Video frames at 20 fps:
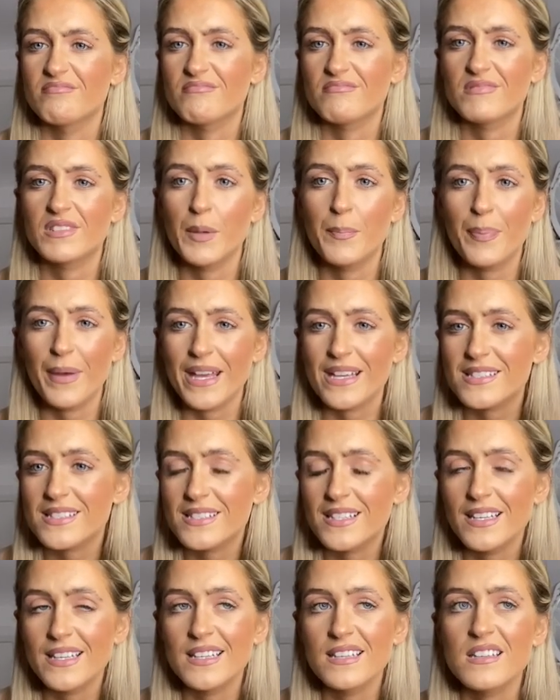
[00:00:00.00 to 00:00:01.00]
the
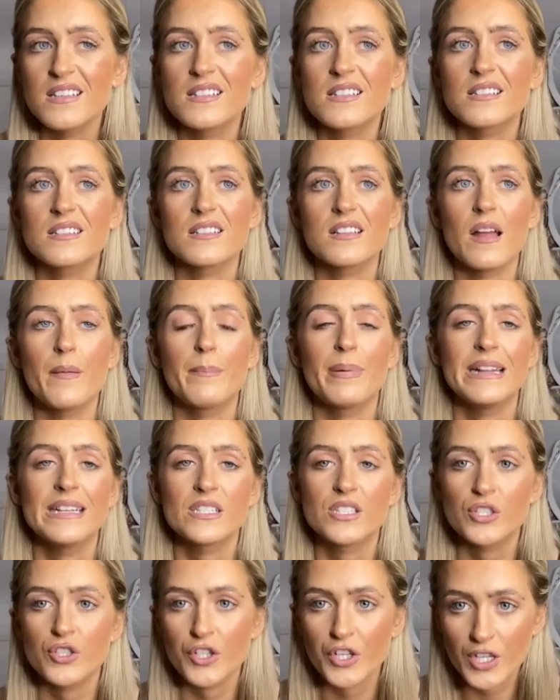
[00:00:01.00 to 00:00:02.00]
bases,
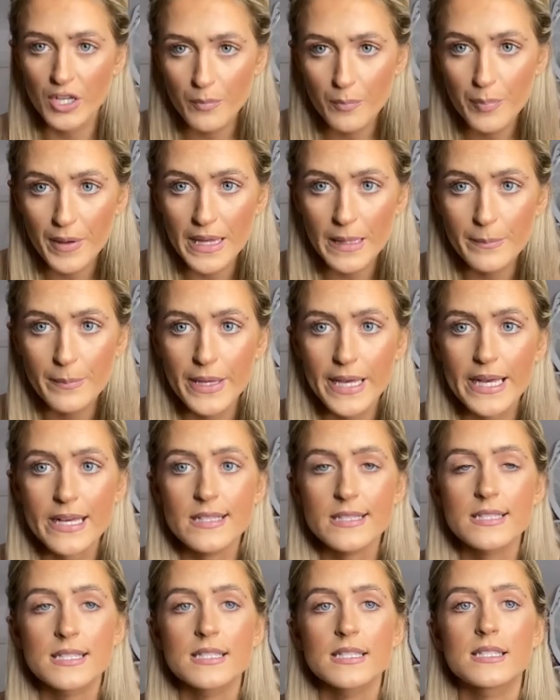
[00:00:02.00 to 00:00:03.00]
places you could be
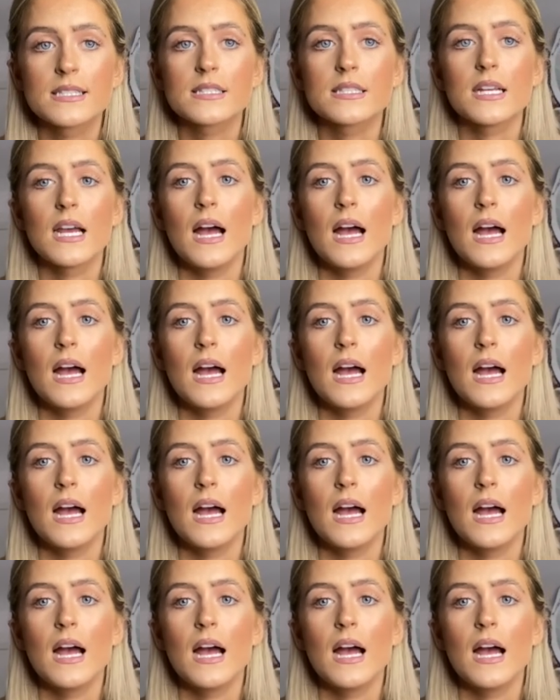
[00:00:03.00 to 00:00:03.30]
based,